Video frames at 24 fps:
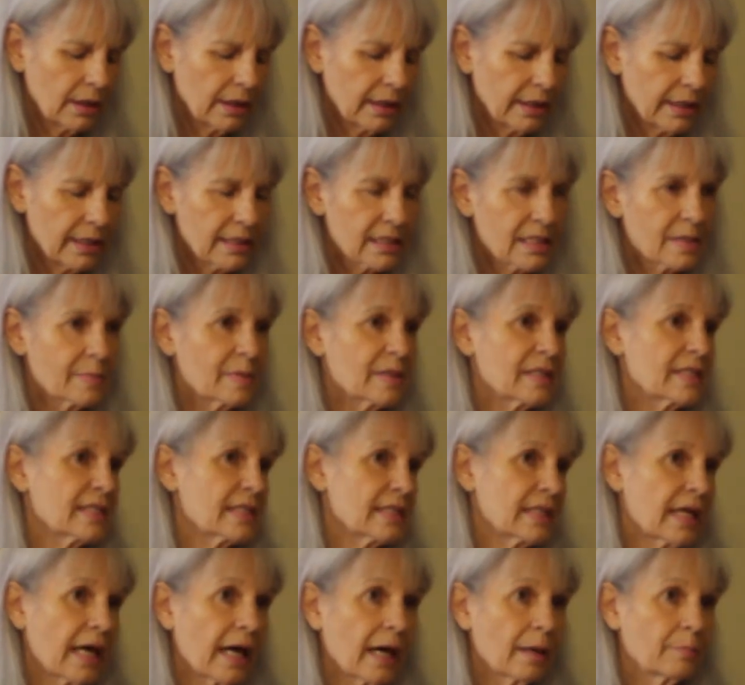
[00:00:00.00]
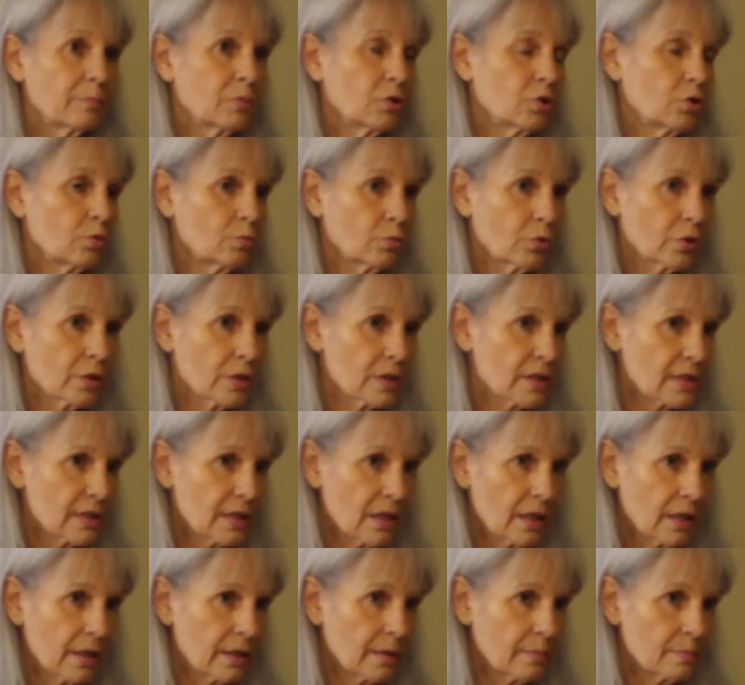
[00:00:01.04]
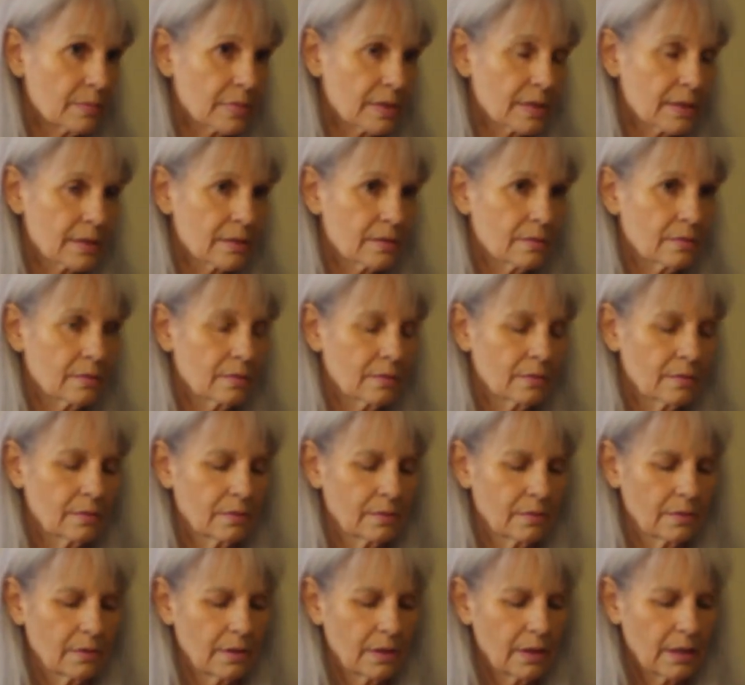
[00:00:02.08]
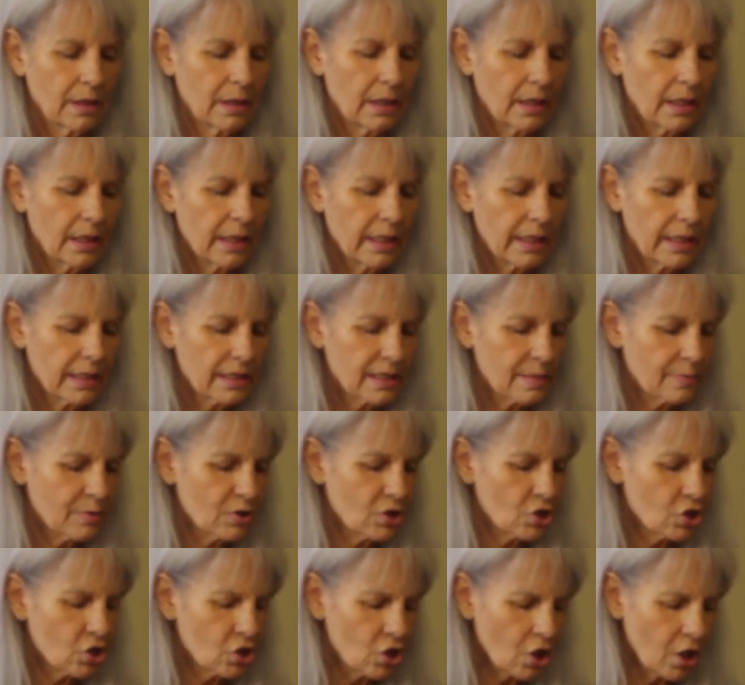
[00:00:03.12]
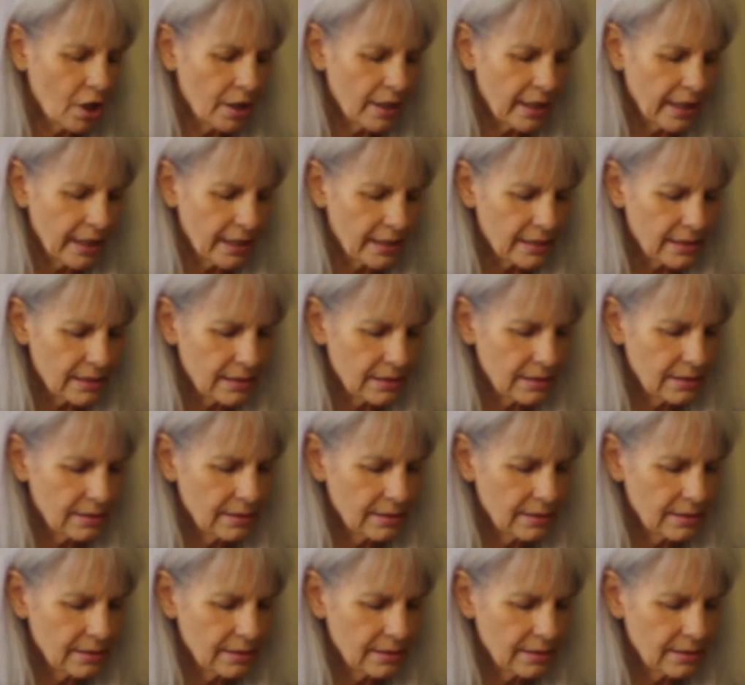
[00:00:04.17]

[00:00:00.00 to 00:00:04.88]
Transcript: He has been stabbed numerous times. He has been shot at.